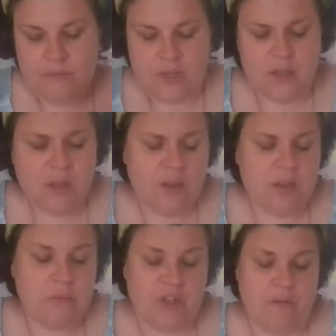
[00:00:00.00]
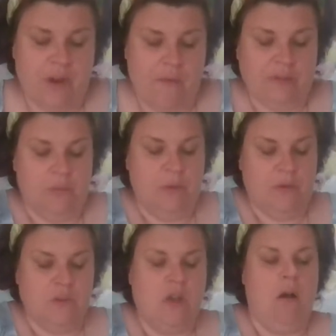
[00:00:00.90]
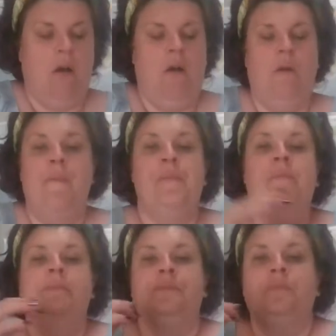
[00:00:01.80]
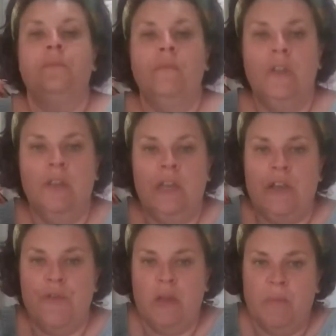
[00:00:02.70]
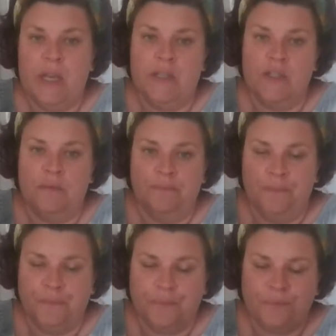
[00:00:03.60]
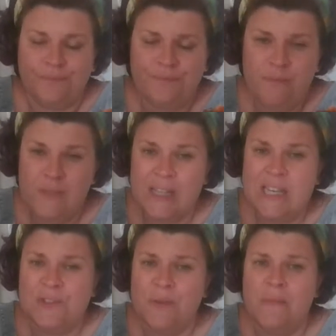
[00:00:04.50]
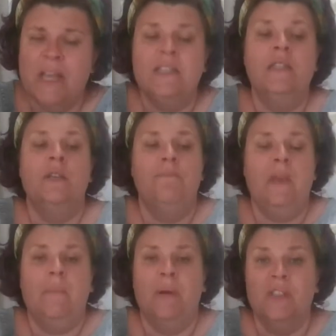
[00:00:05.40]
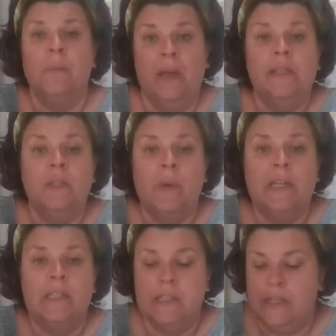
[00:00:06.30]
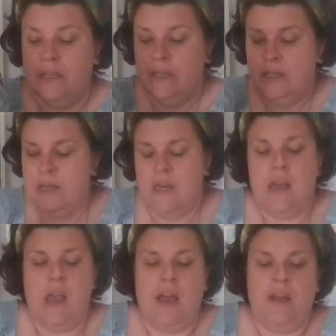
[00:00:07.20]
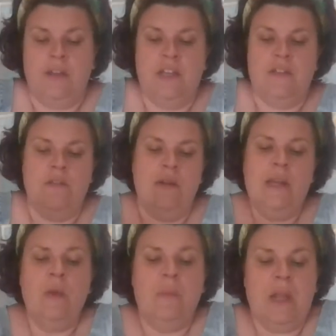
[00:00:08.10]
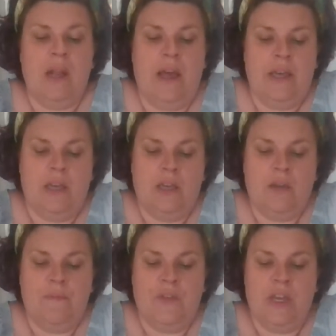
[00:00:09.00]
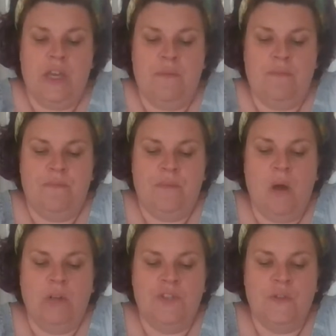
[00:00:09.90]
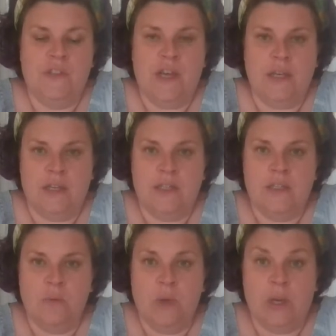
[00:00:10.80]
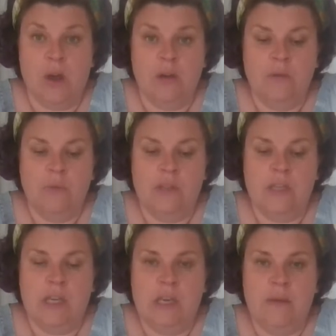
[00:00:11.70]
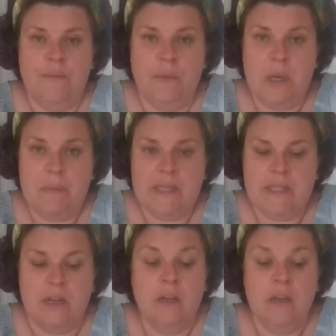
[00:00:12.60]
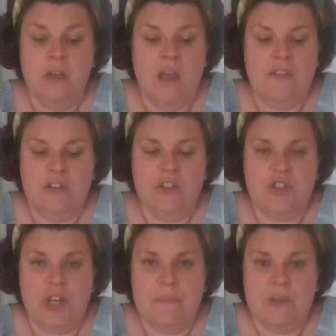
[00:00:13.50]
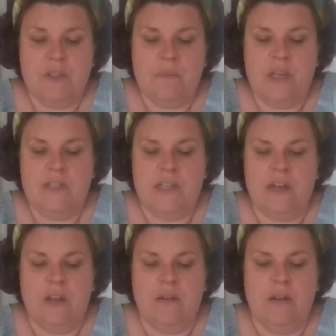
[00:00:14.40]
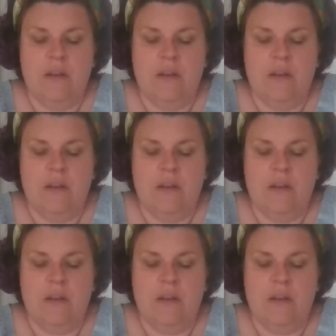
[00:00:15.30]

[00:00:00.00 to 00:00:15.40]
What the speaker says: the other thing that we generally have with the meatballs are the Greek beans. These are amazing. They're big butter beans, basically. And they're a little bit like the Polish falsakas that we got with the meat bits in. They're just giant butter beans in a